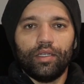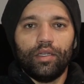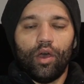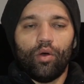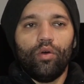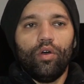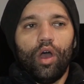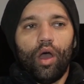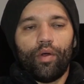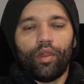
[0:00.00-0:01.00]
No,
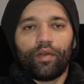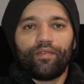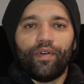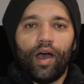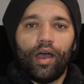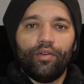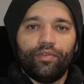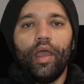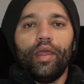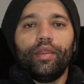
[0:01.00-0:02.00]
around like five
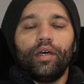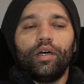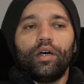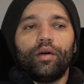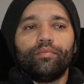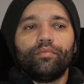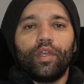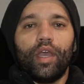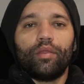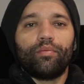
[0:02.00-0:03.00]
and um,
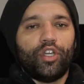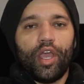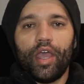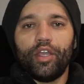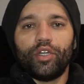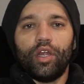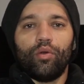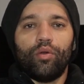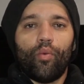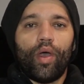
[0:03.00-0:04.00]
get changed and
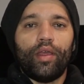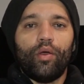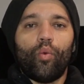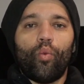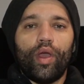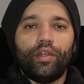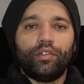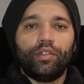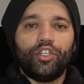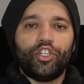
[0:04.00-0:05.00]
then went, went
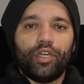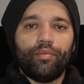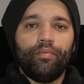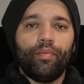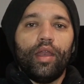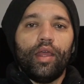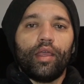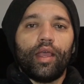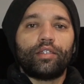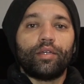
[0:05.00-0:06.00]
to the gym and then
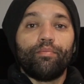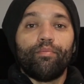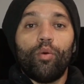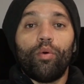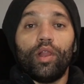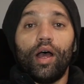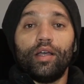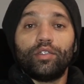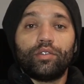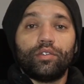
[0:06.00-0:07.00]
get some
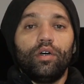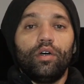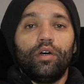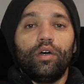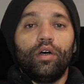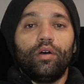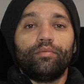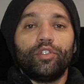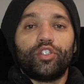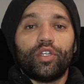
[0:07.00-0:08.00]
mobilized
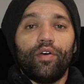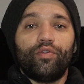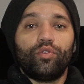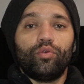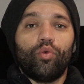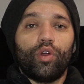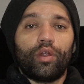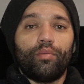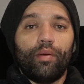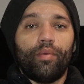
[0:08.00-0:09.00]
um, stuff to work
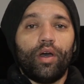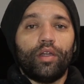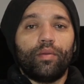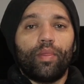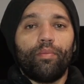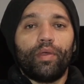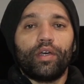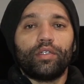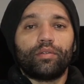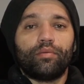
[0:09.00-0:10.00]
in my body
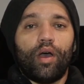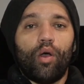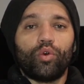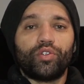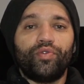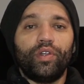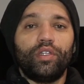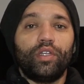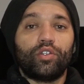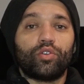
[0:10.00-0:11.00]
because I was
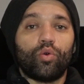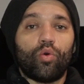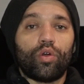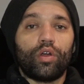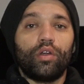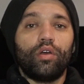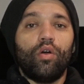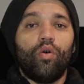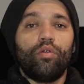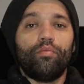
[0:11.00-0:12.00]
feeling the sore
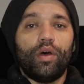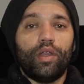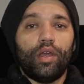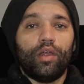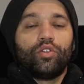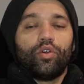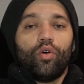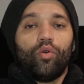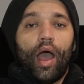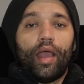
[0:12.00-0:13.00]
on Monday.
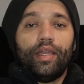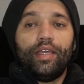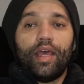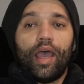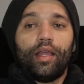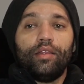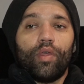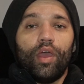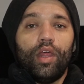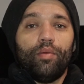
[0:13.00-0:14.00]
So I did that
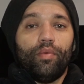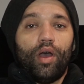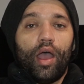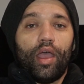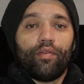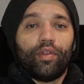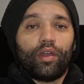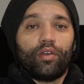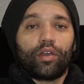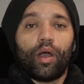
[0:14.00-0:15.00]
and then I have
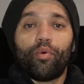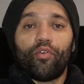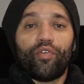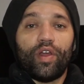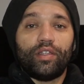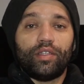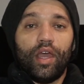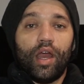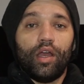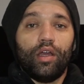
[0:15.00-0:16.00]
like a couple friends
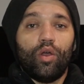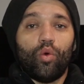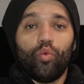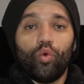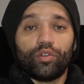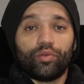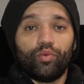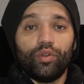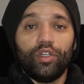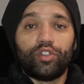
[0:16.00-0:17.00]
there who was
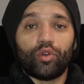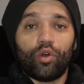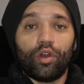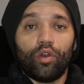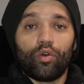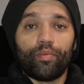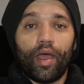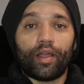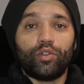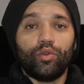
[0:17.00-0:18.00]
really sore in the lower
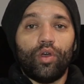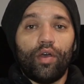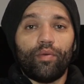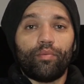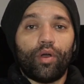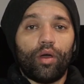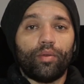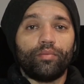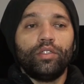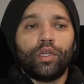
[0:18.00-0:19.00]
back too, having
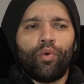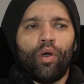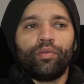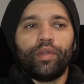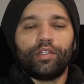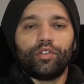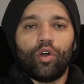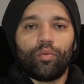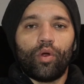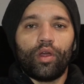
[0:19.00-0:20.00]
problems. It's like, well, that's
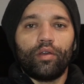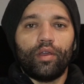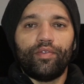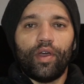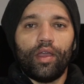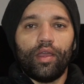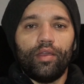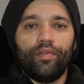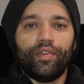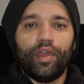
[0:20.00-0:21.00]
normal. If I
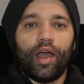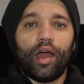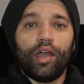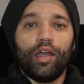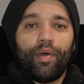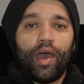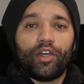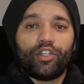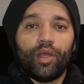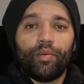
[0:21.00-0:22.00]
if they are better
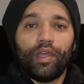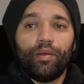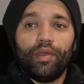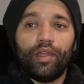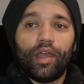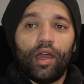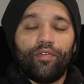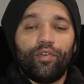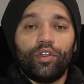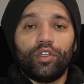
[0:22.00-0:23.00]
shape than me, they are
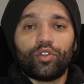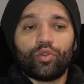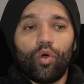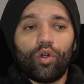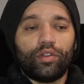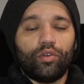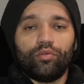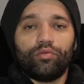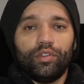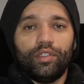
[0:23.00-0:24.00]
feeling the sore,
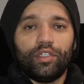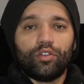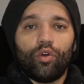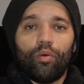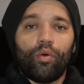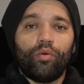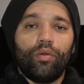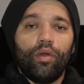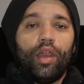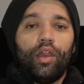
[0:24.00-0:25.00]
though this is normal.
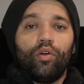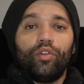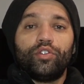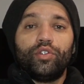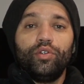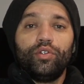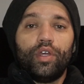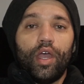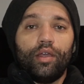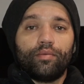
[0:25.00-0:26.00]
And on
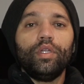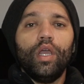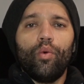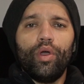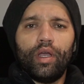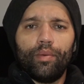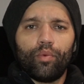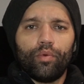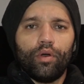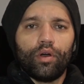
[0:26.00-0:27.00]
Tuesday, I wake up
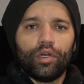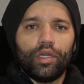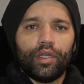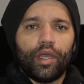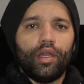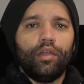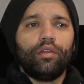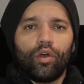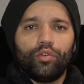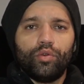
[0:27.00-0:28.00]
early again,
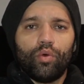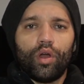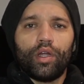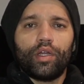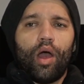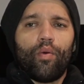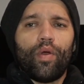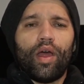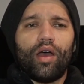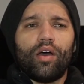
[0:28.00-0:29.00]
go to work
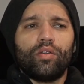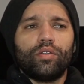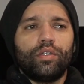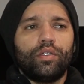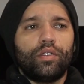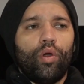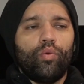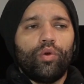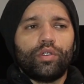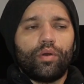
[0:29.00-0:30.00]
around when
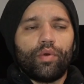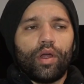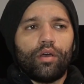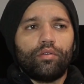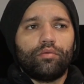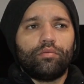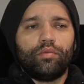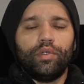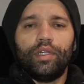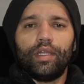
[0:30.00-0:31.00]
was around
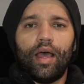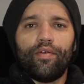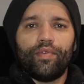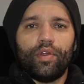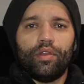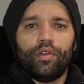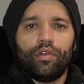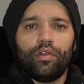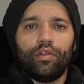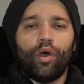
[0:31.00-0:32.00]
11
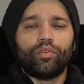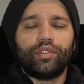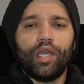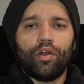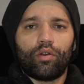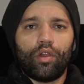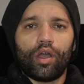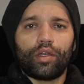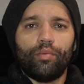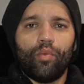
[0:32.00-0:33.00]
no, 10
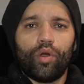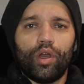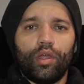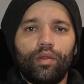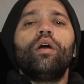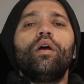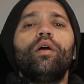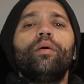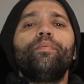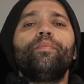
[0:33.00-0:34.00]
o'clock in the morning.
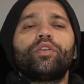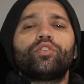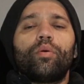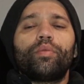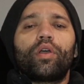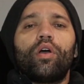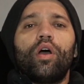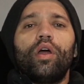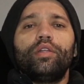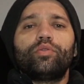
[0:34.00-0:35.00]
Um, I stopped the
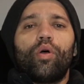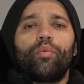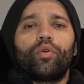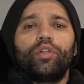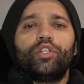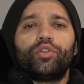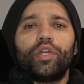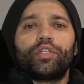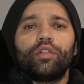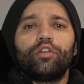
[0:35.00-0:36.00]
car and I said, well, I'm going to
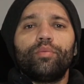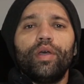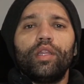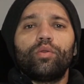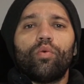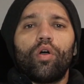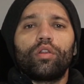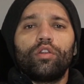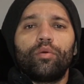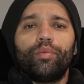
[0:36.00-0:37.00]
stretch a little bit, walk a
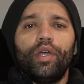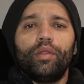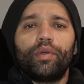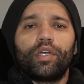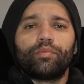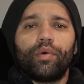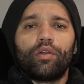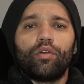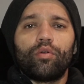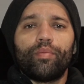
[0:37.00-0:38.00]
little bit because my
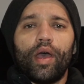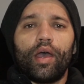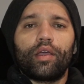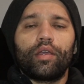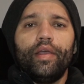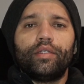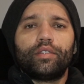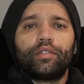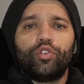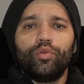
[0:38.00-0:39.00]
lower back
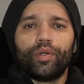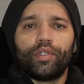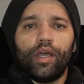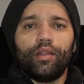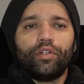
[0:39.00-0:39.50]
it's super tight.